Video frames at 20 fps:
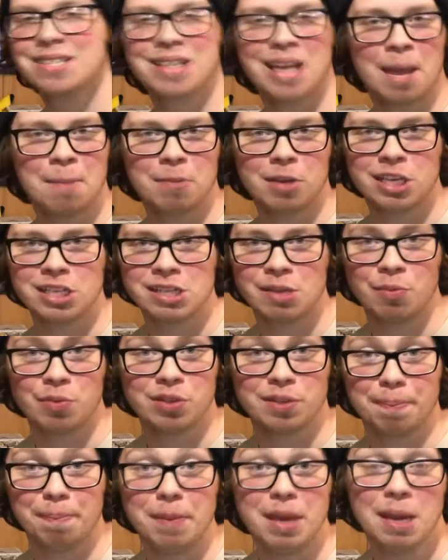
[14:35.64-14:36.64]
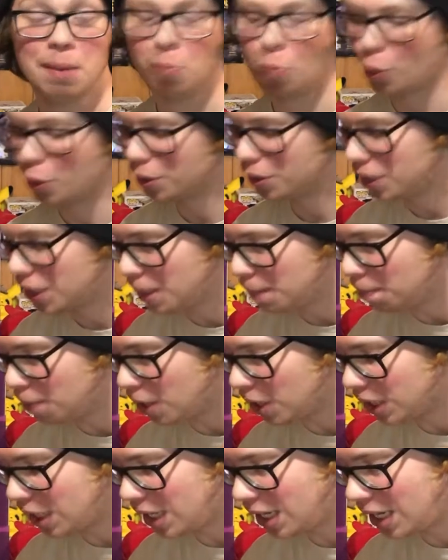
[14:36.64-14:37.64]
game because it was meme-worthy,
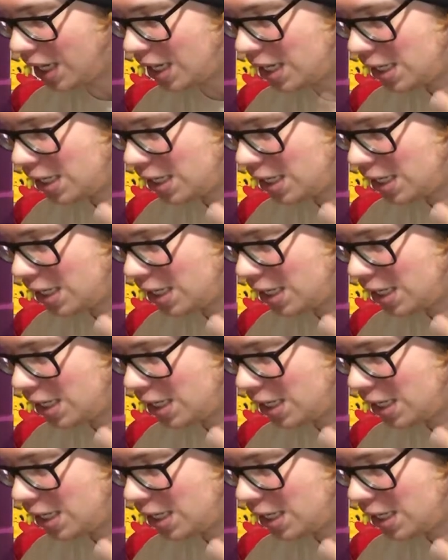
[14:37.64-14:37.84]
but